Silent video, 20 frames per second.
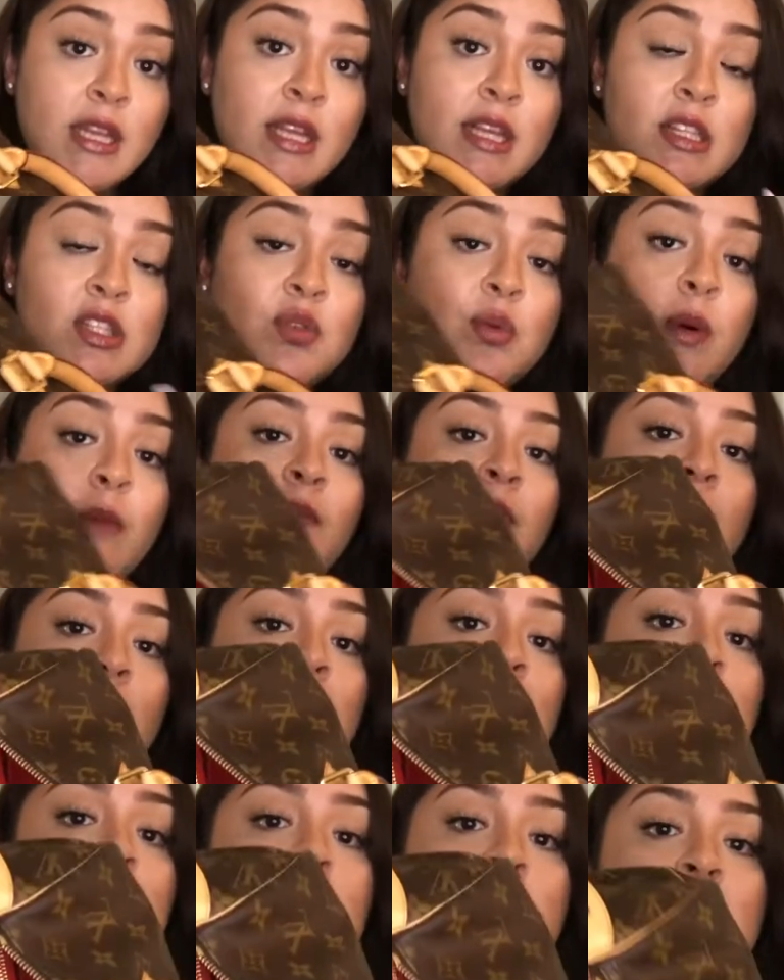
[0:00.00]
need to
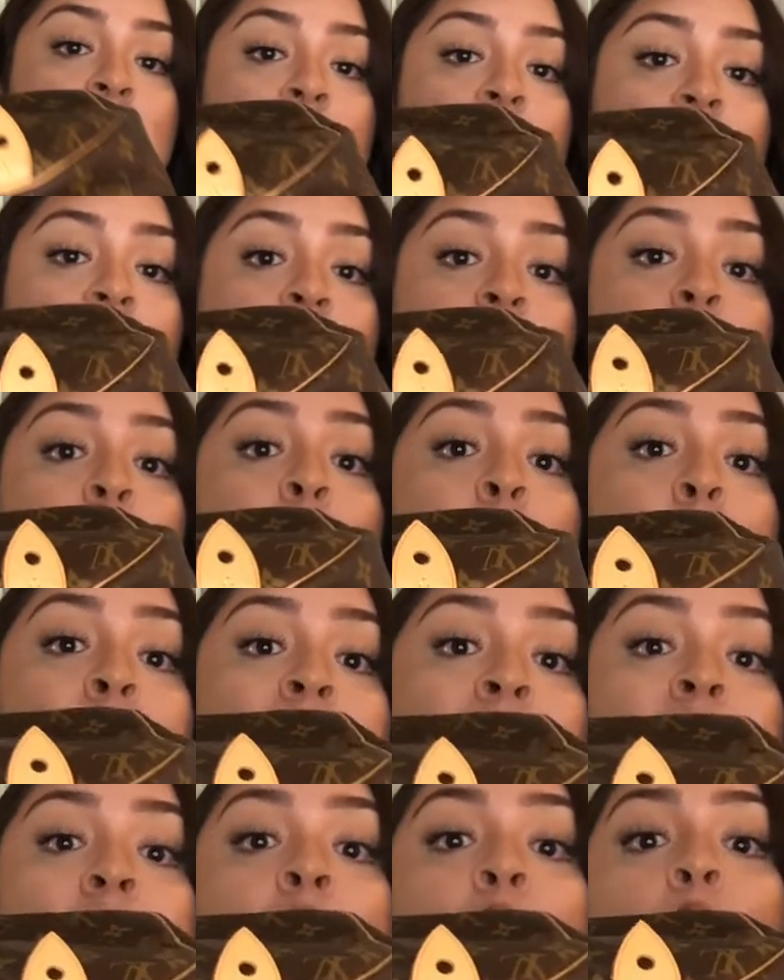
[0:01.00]
invest in a
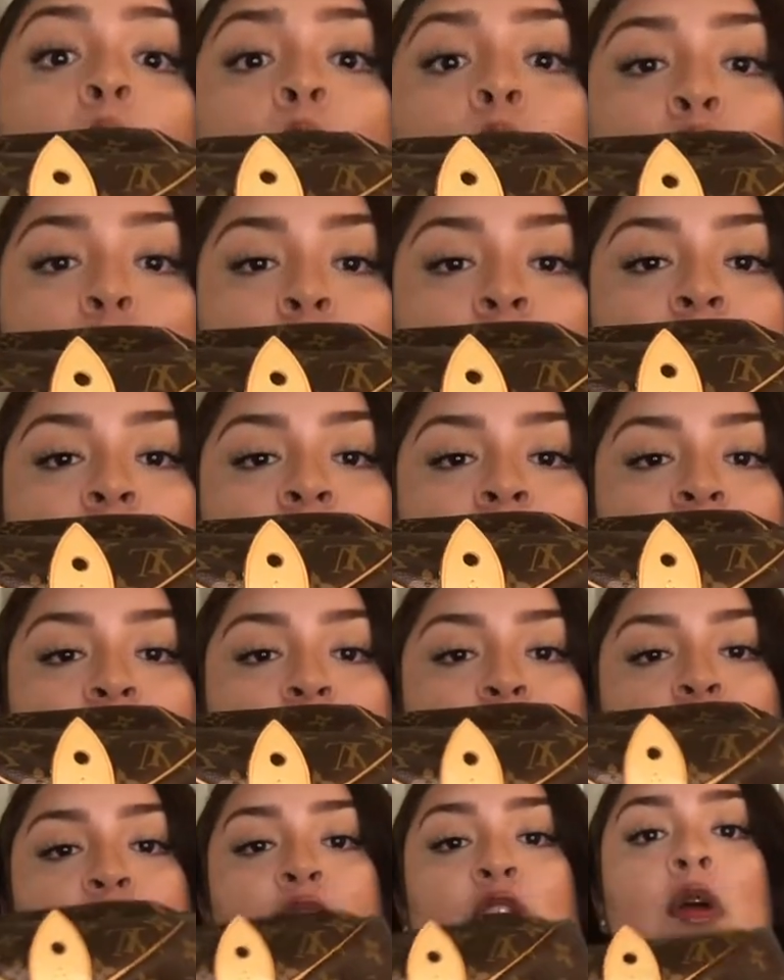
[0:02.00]
bag
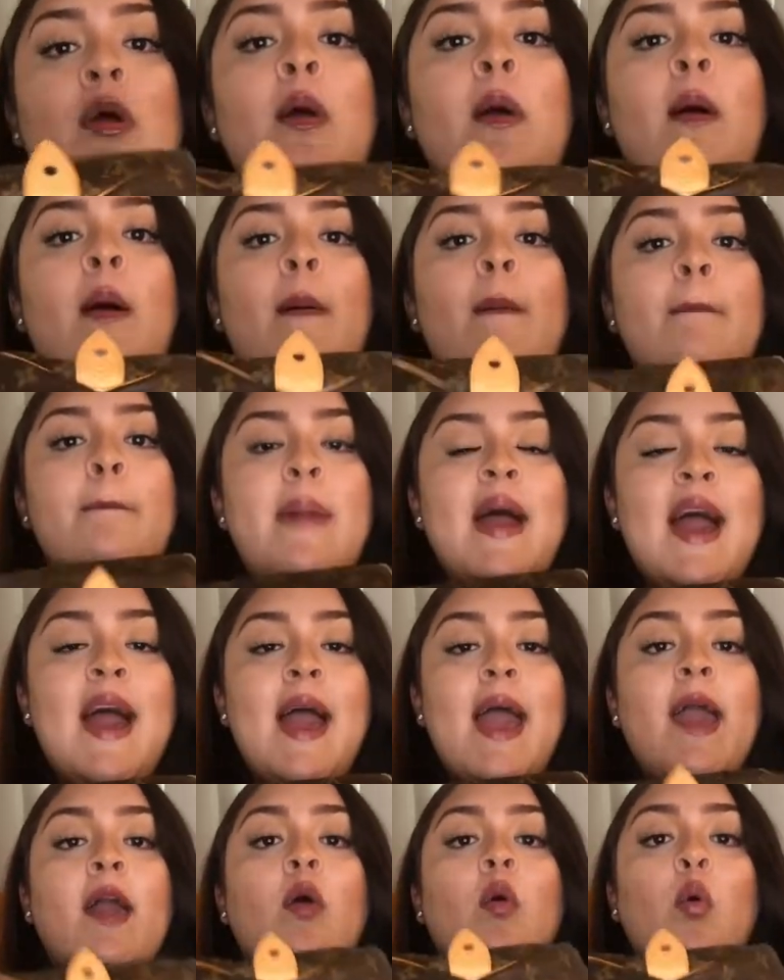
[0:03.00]
organizer.
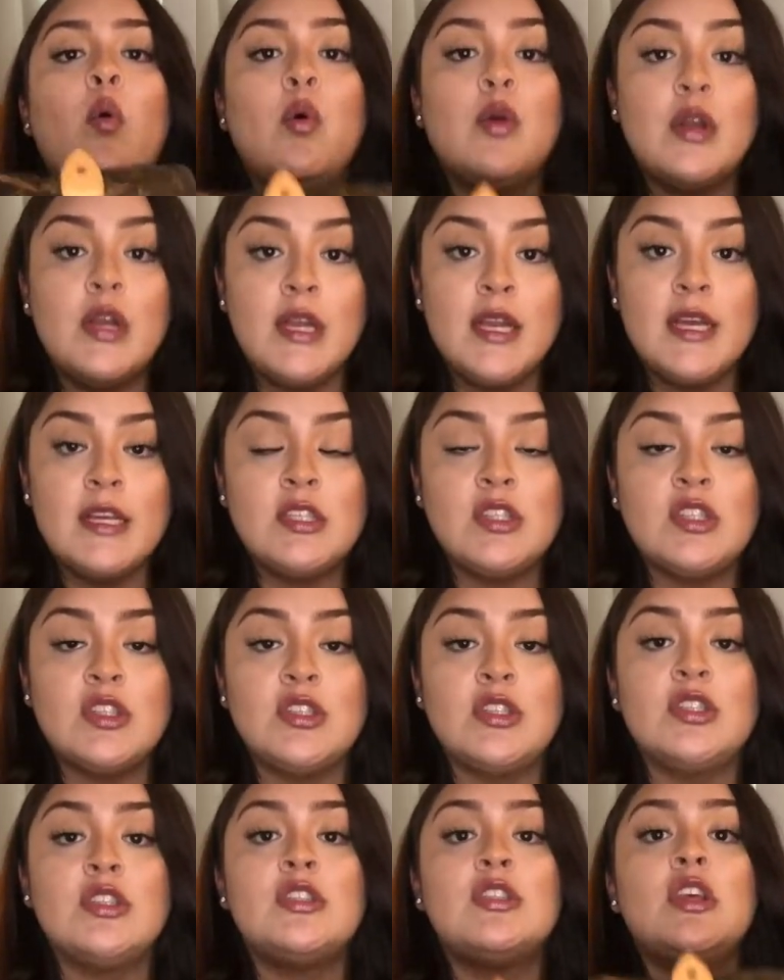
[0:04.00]
Bag
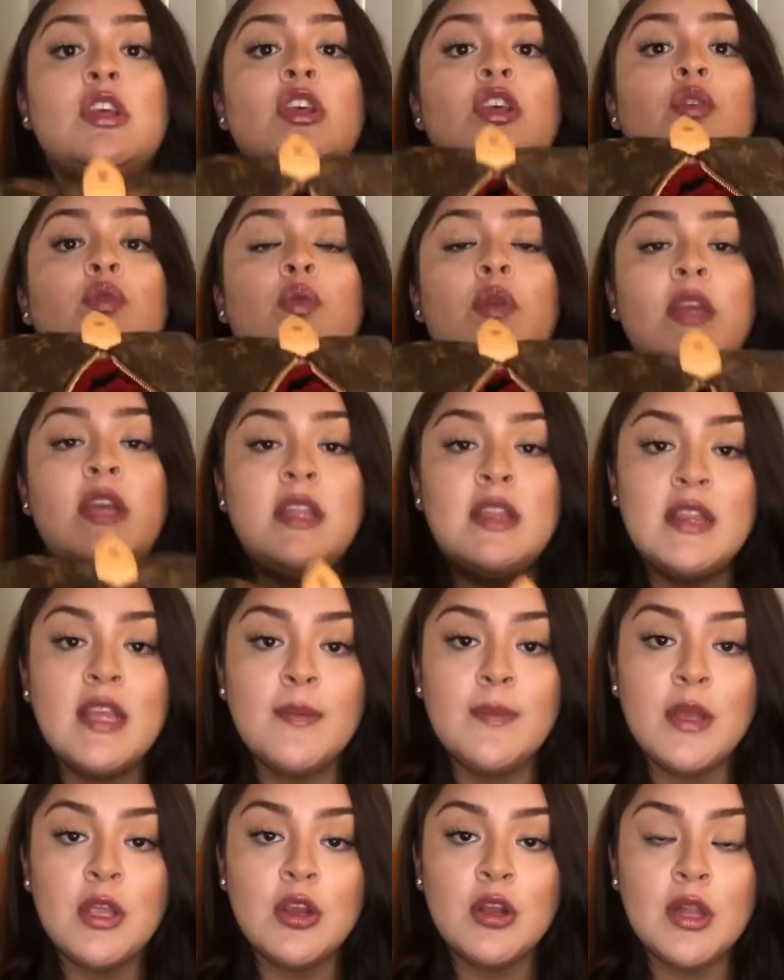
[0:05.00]
organizers, you need
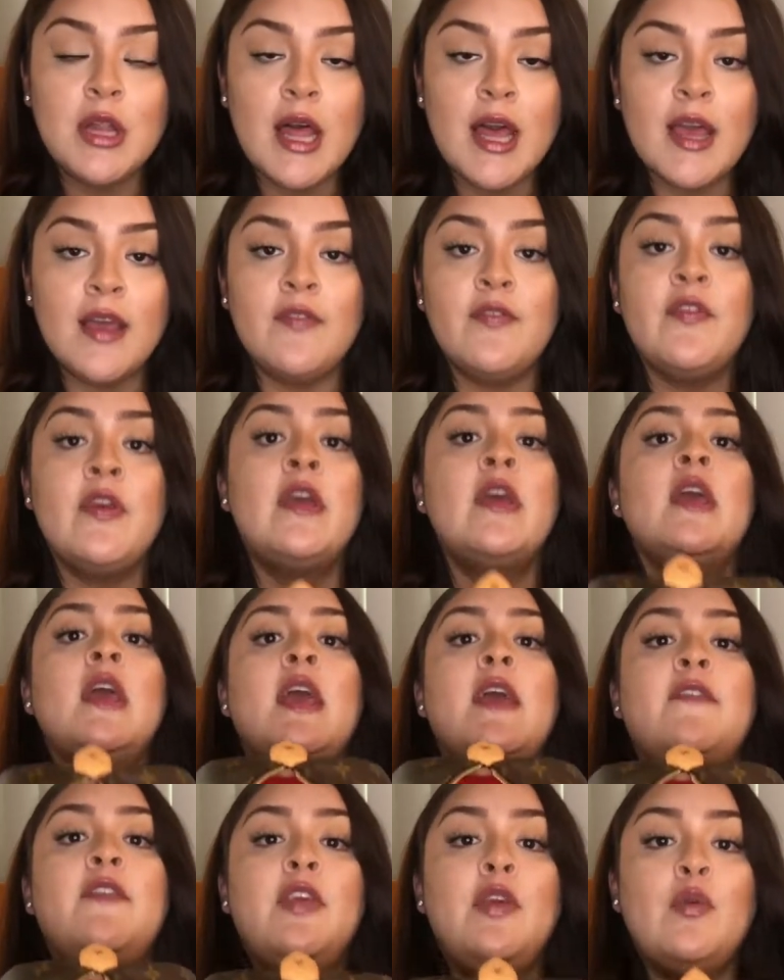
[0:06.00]
them in your life.
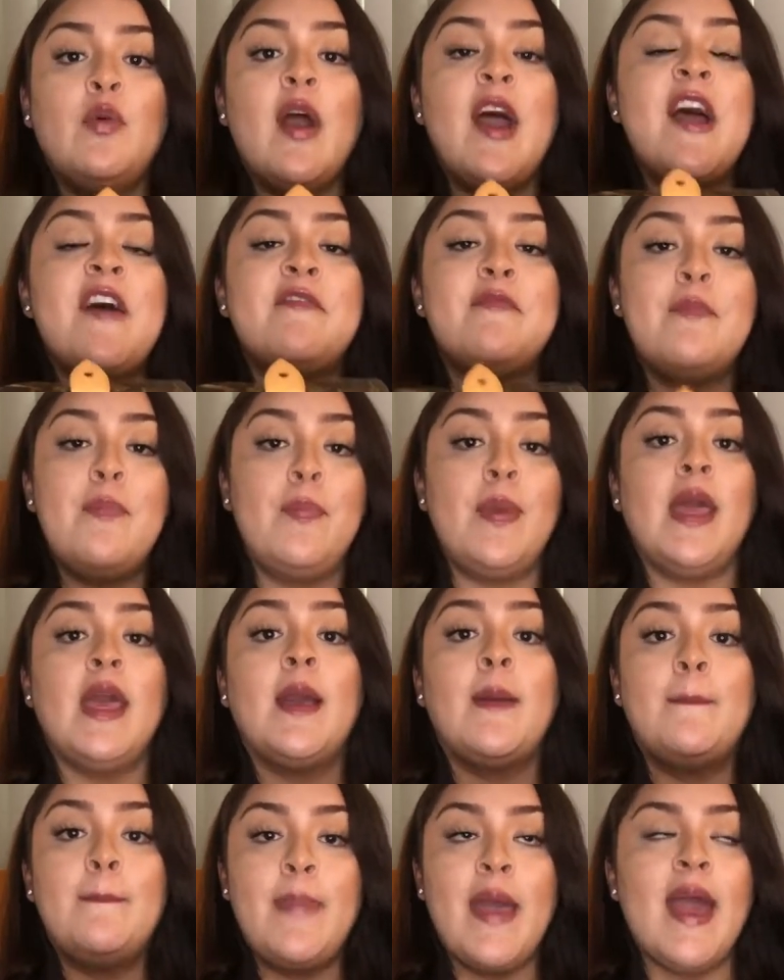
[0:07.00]
If you have
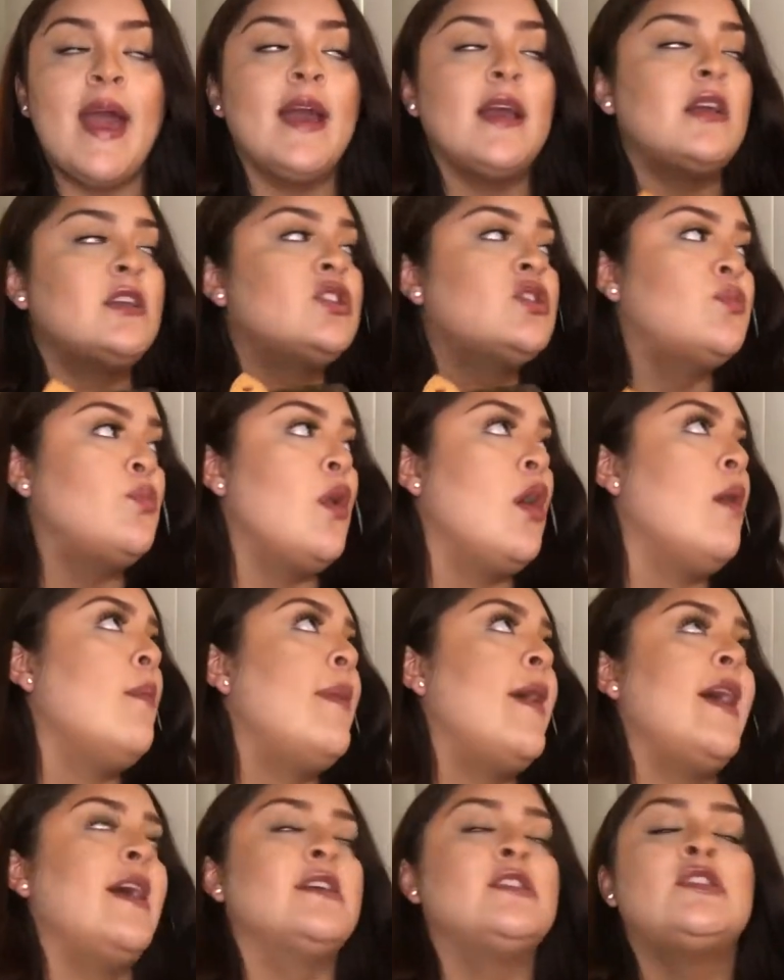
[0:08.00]
big bags, small
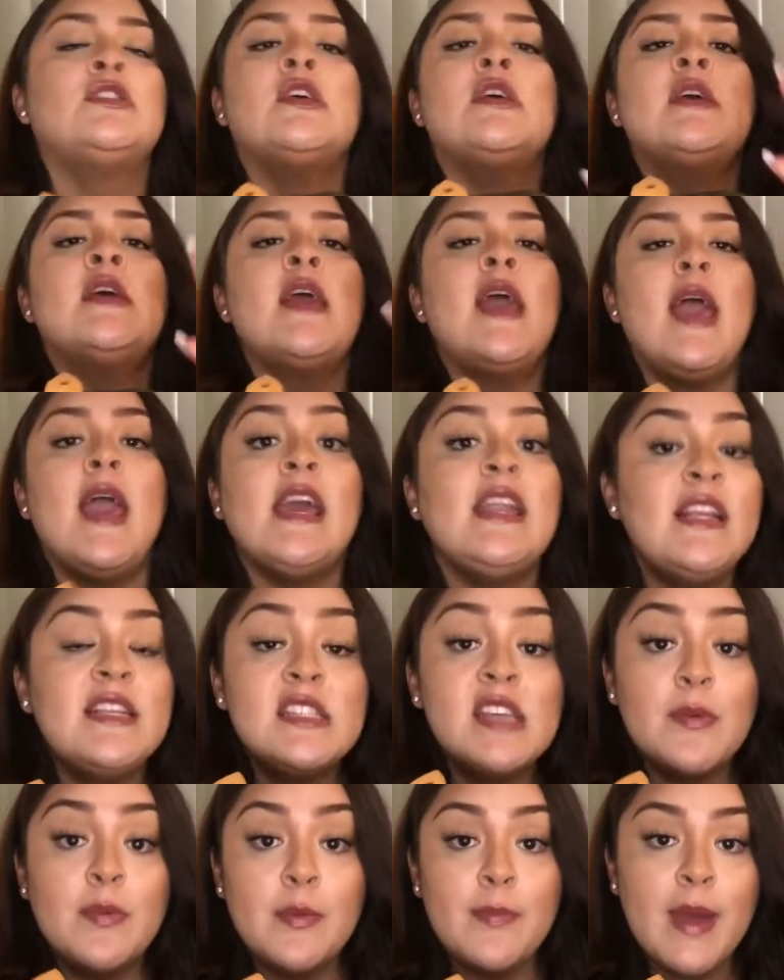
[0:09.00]
bags, any
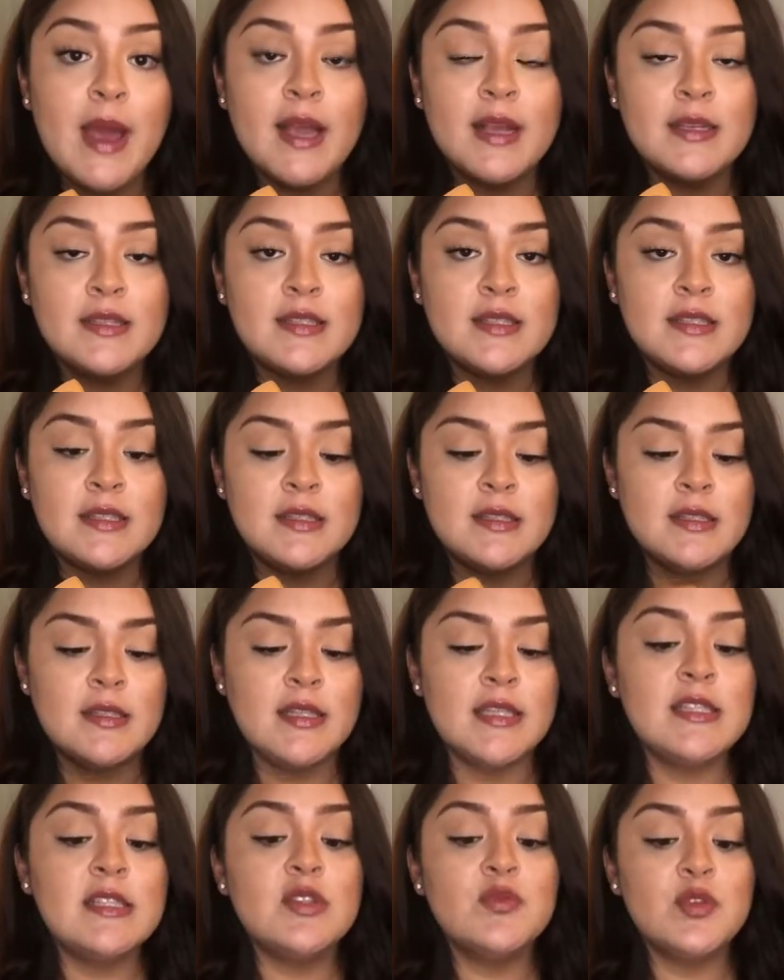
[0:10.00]
type of bags,
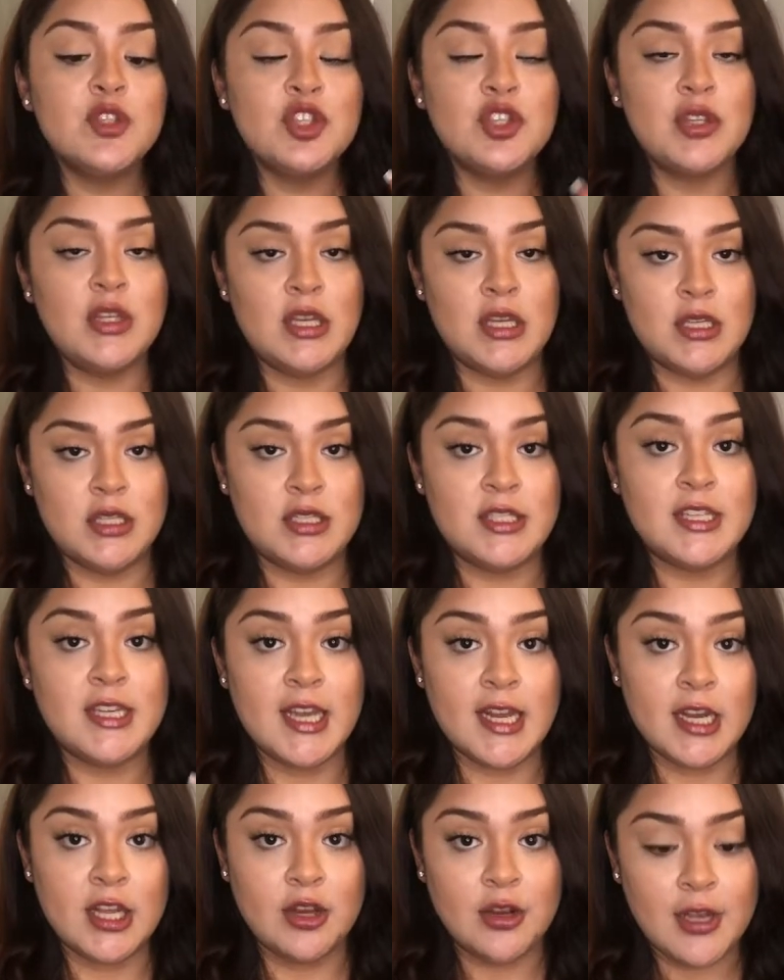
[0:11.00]
this is what you need to
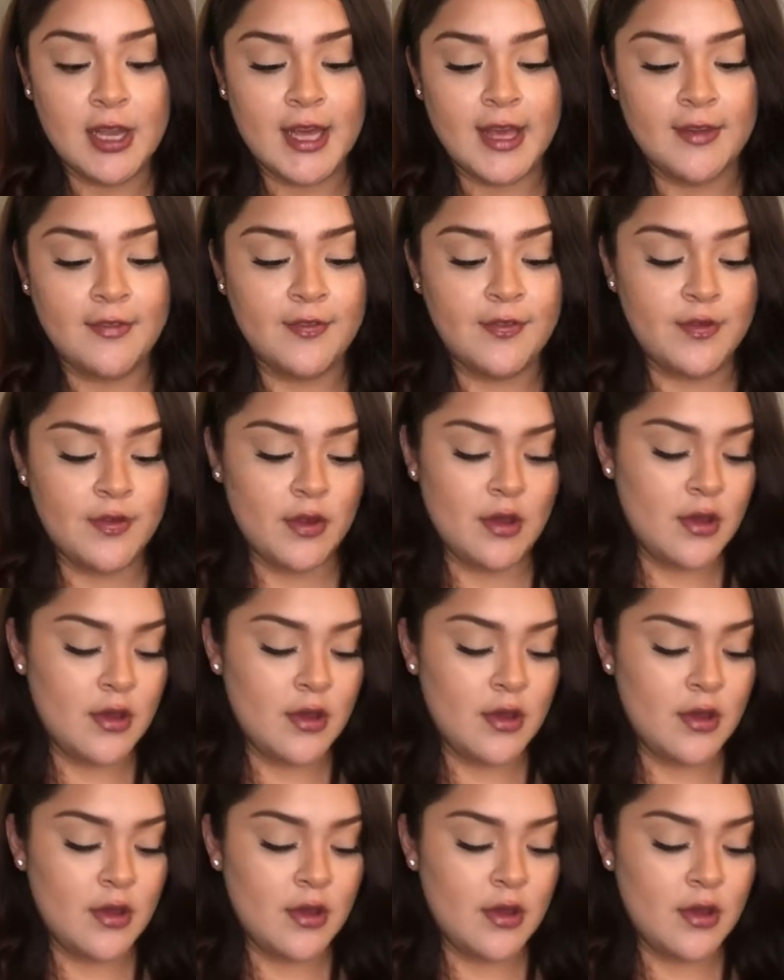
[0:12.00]
get in your life.